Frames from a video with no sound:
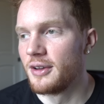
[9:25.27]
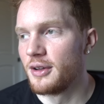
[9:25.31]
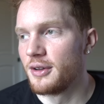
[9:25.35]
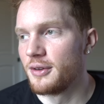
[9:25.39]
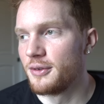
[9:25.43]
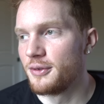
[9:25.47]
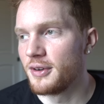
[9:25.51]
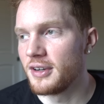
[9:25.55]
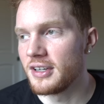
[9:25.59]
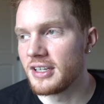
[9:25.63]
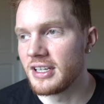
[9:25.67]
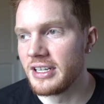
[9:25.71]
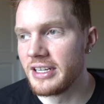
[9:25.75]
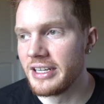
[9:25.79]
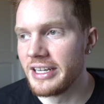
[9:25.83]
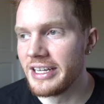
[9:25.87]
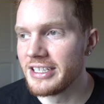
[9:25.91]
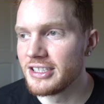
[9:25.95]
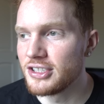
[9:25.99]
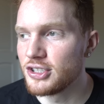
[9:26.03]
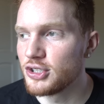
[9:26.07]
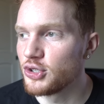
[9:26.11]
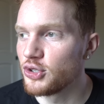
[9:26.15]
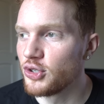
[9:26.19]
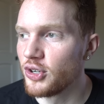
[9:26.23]
fucking
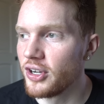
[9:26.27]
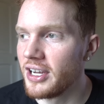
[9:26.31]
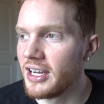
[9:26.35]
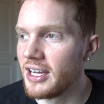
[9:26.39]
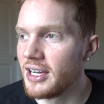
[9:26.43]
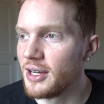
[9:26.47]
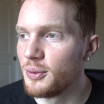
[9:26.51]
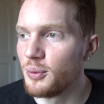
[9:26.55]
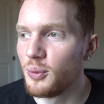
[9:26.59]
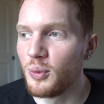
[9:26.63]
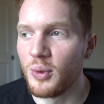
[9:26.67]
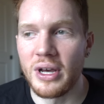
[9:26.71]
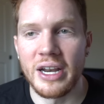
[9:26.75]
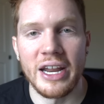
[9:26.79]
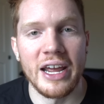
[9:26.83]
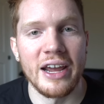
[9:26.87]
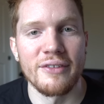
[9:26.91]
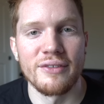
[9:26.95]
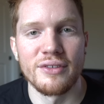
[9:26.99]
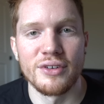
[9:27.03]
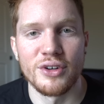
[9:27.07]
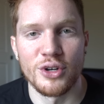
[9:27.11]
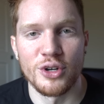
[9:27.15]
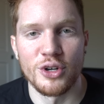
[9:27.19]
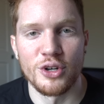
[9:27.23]
Instagram,
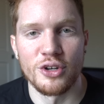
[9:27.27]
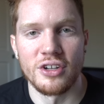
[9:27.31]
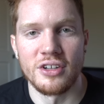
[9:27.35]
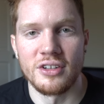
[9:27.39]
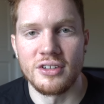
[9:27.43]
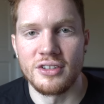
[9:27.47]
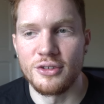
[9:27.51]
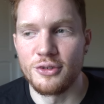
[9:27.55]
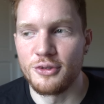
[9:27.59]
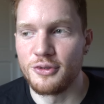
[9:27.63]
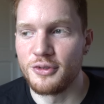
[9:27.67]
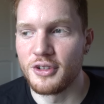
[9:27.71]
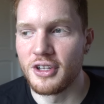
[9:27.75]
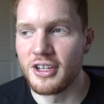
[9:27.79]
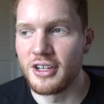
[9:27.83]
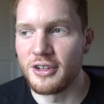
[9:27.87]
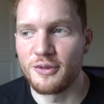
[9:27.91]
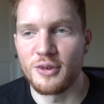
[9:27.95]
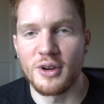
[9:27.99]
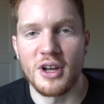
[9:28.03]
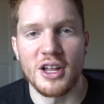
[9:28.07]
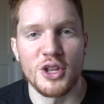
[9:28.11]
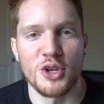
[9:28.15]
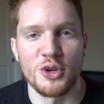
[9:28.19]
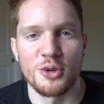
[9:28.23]
whatever you feel like
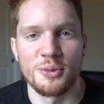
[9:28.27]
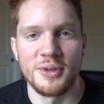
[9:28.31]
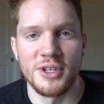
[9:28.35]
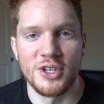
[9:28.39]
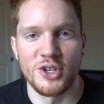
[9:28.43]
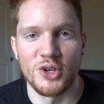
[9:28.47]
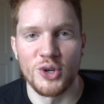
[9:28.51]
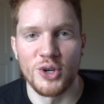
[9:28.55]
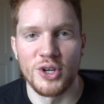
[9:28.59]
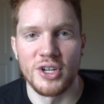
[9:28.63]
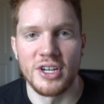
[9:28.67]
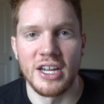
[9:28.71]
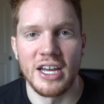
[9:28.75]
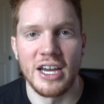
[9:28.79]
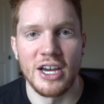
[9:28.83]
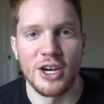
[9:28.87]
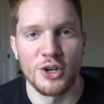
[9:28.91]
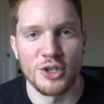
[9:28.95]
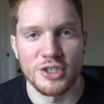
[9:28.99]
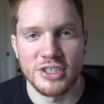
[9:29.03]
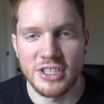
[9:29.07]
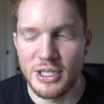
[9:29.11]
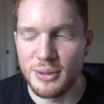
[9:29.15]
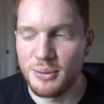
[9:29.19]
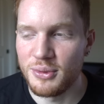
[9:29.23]
following me on.
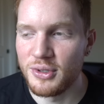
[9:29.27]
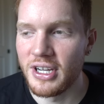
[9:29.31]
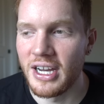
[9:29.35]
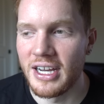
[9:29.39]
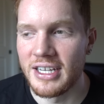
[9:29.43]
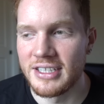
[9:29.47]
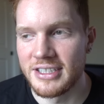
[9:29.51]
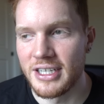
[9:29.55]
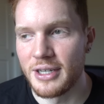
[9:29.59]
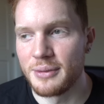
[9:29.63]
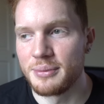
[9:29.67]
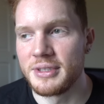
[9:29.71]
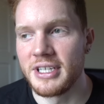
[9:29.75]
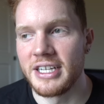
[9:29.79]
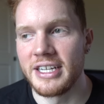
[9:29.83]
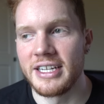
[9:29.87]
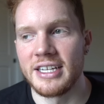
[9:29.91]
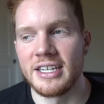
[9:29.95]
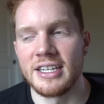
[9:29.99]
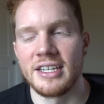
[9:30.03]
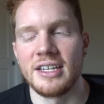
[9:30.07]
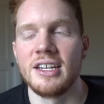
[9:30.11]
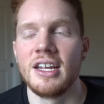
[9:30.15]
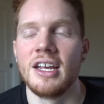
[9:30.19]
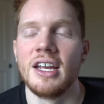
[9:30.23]
I'll keep you guys
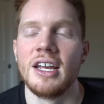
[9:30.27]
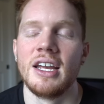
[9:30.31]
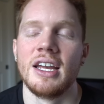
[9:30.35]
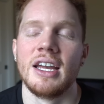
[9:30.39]
updated.